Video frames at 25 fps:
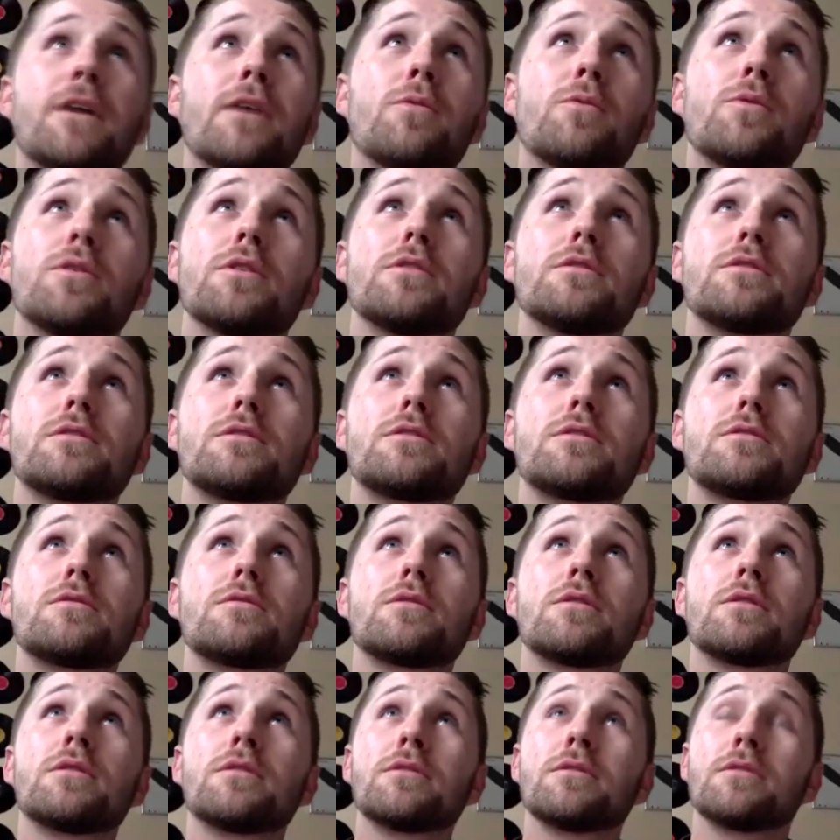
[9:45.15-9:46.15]
was
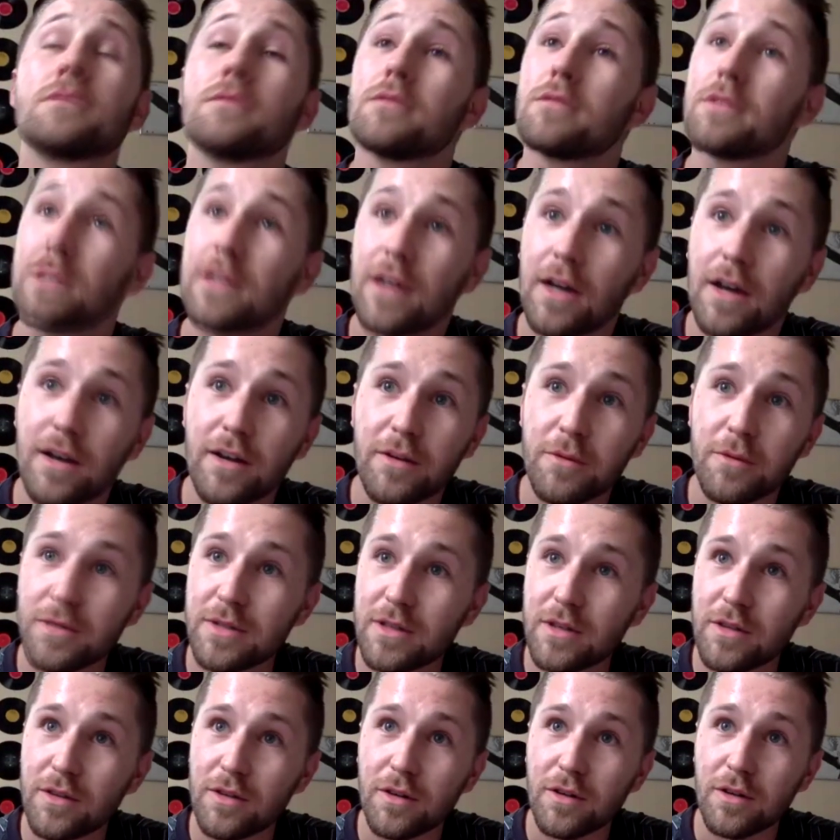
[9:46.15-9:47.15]

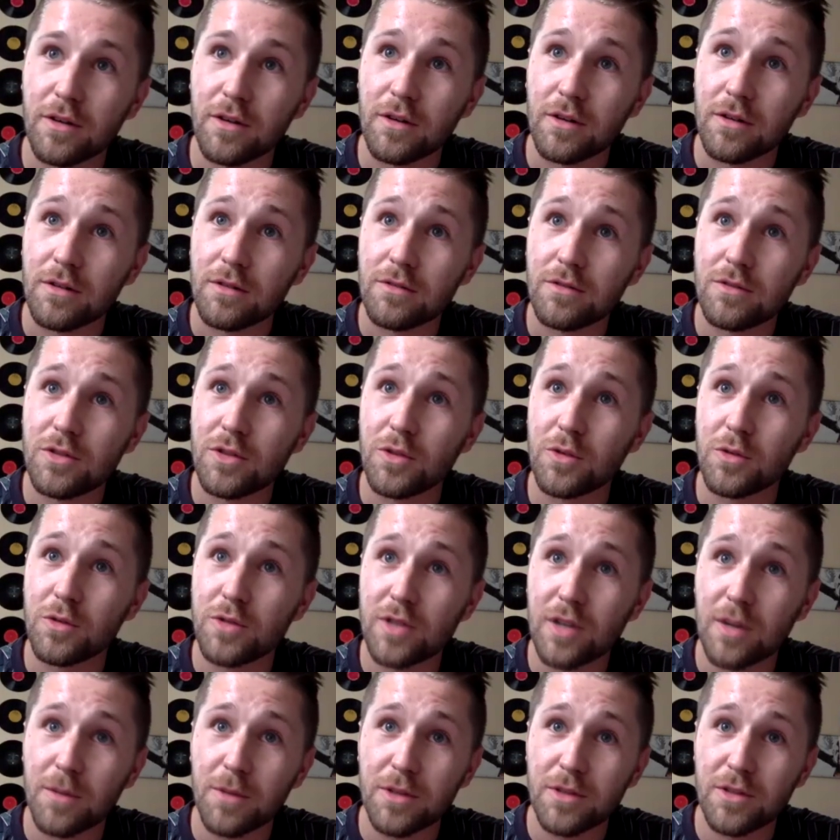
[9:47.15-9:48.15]
either 2
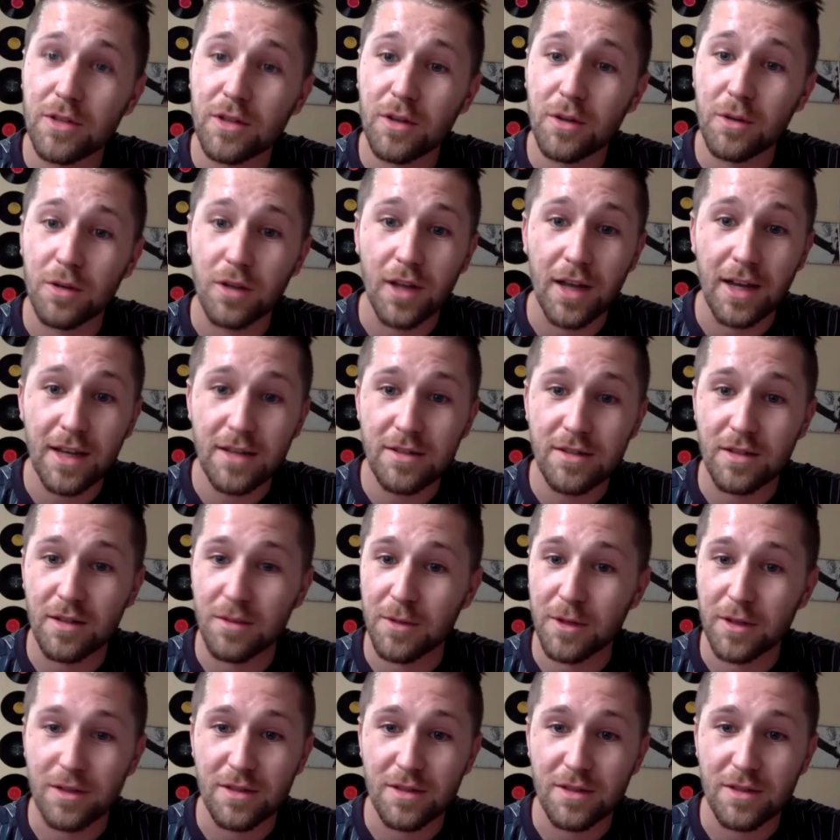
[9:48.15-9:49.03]
summers ago or last summer,